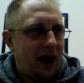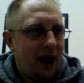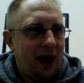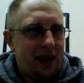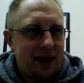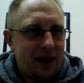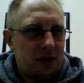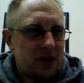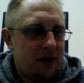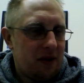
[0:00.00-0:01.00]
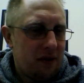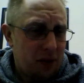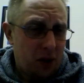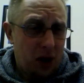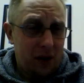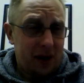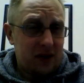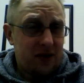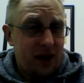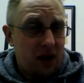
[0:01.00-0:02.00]
I think it was evident from the Hopkins
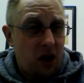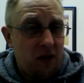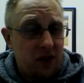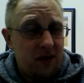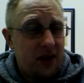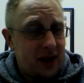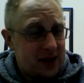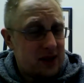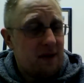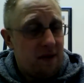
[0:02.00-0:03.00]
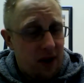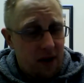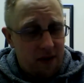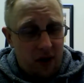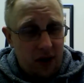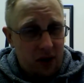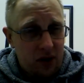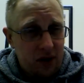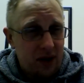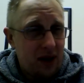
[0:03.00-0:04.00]
fight that Kovalev is very, very
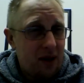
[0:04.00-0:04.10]
good,